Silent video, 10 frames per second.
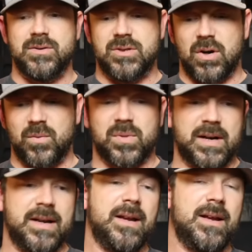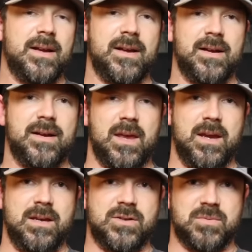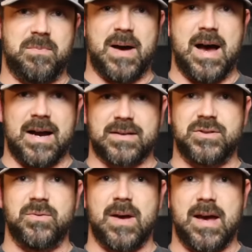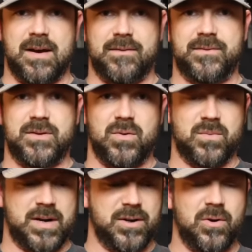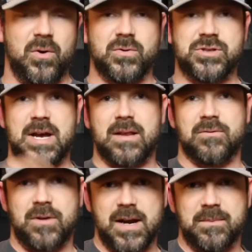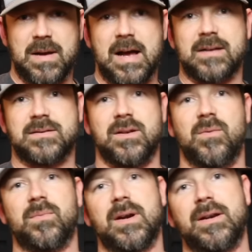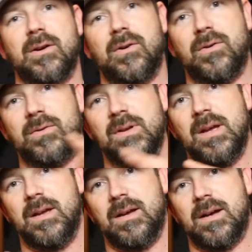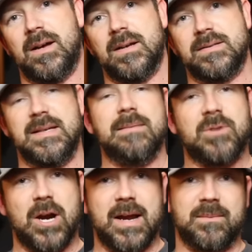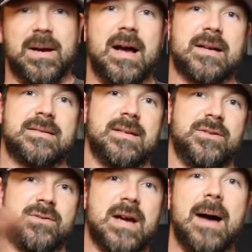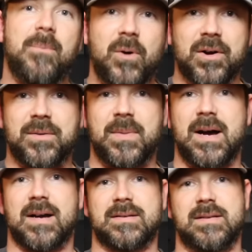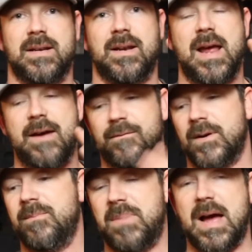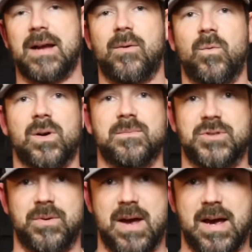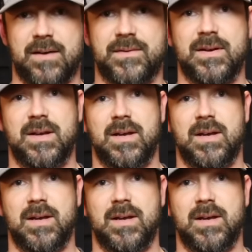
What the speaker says: Don't bring each box you have. Don't bring your whole shallow crank box. Don't bring your whole deep crank box and your top water box and every pack of worms you have.